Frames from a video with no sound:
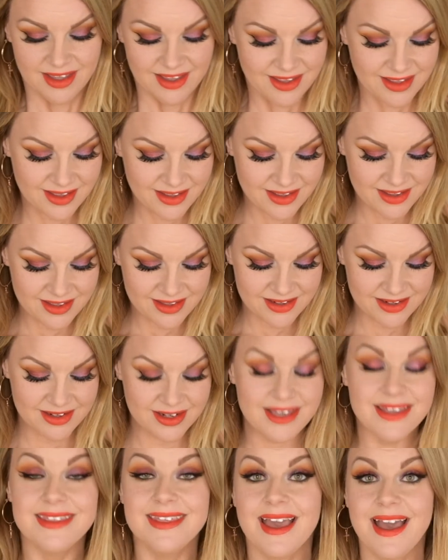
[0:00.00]

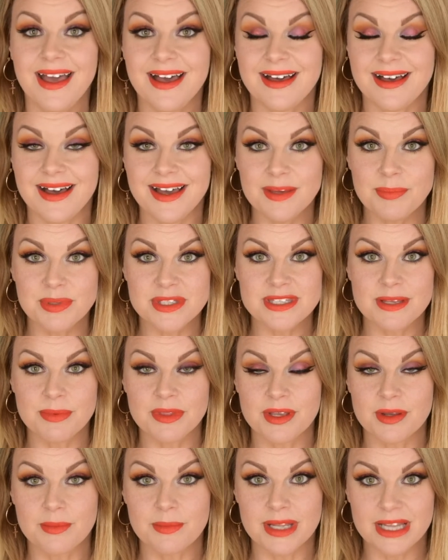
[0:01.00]
And yeah, I put
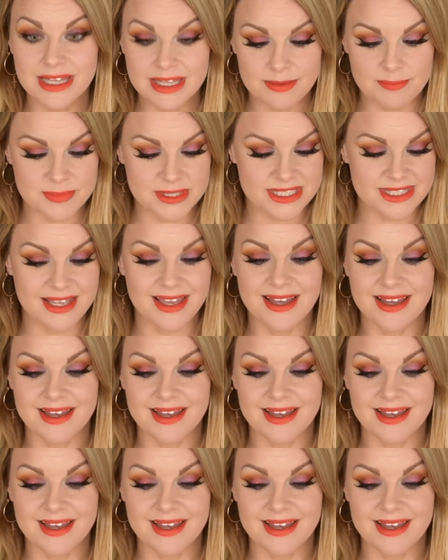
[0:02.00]
something on my lips.